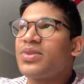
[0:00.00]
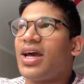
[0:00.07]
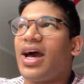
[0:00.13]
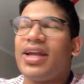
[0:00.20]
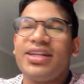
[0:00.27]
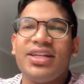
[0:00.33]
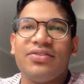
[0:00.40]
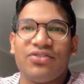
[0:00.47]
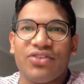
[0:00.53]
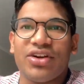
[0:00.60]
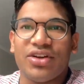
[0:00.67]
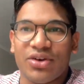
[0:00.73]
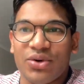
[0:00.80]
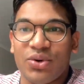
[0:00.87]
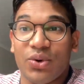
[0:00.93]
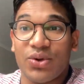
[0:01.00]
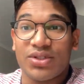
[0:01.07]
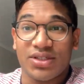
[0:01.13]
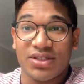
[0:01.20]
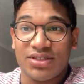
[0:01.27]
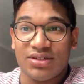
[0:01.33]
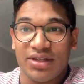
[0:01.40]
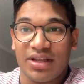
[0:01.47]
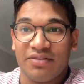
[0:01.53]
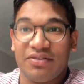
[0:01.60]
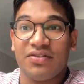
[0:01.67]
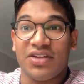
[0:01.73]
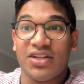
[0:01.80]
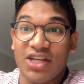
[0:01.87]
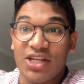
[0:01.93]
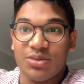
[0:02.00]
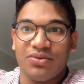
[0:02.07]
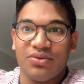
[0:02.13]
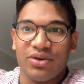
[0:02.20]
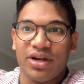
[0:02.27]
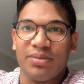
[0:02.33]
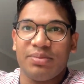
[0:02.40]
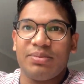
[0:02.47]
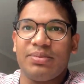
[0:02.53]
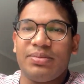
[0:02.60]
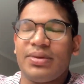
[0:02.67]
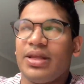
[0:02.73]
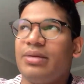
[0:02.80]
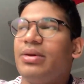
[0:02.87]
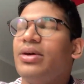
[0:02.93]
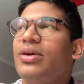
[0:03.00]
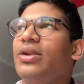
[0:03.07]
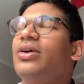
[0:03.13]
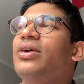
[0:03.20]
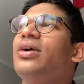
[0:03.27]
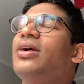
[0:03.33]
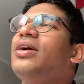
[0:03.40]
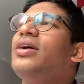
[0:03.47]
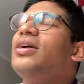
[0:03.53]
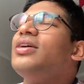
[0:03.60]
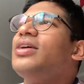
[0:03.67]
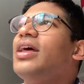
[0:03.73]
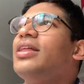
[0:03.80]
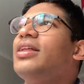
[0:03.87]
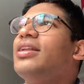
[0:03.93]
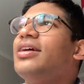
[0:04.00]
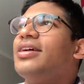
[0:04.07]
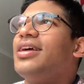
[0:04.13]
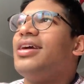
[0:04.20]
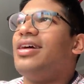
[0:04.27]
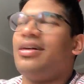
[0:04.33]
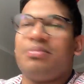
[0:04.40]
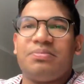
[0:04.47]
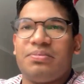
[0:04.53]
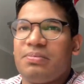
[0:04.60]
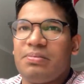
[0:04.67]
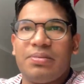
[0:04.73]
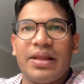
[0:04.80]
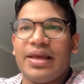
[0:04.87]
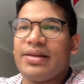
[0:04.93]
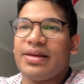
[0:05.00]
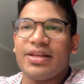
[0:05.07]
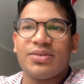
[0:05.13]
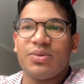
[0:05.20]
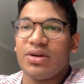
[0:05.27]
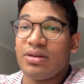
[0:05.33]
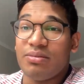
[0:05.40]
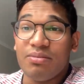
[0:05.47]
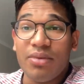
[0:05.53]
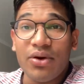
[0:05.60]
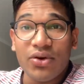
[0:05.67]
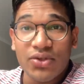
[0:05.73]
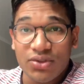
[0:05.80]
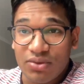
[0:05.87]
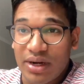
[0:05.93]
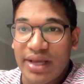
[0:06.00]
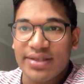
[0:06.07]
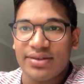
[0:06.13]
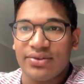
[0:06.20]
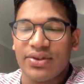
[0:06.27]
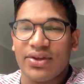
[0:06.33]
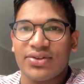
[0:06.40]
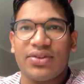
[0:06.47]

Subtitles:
I hadn't even ridden a horse until like 15 years before I played polo, and then like yeah, played it. It's one of the most relaxing things.